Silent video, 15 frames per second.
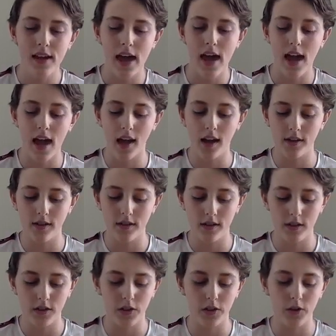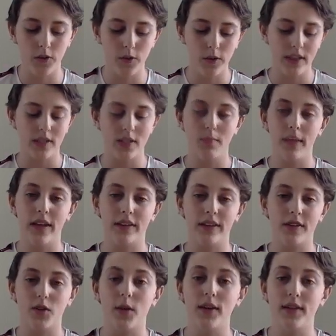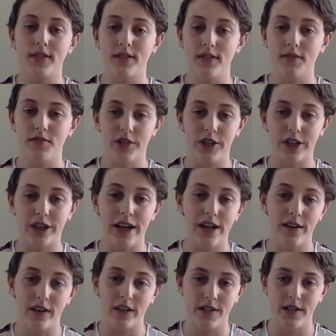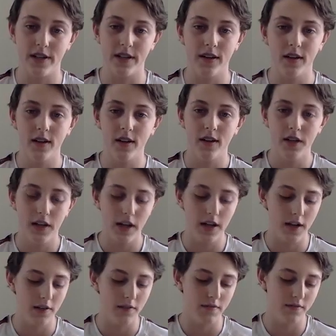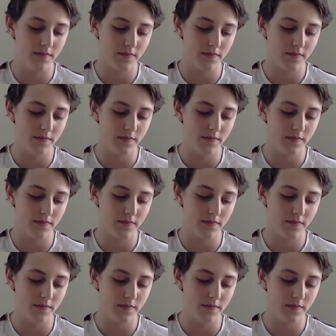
and you get to make the choices for your character of